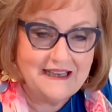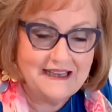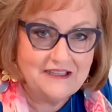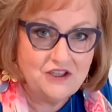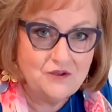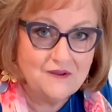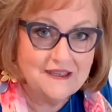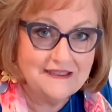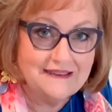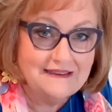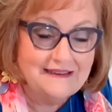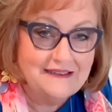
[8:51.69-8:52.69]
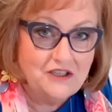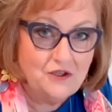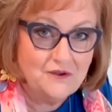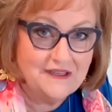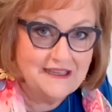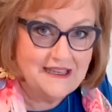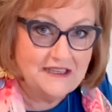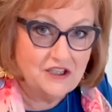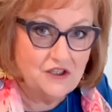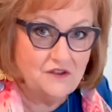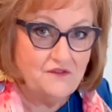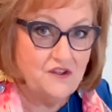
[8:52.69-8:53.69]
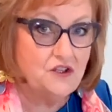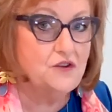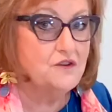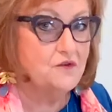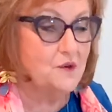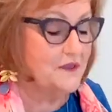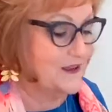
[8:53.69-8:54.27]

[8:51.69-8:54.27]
and you can get a good view of what they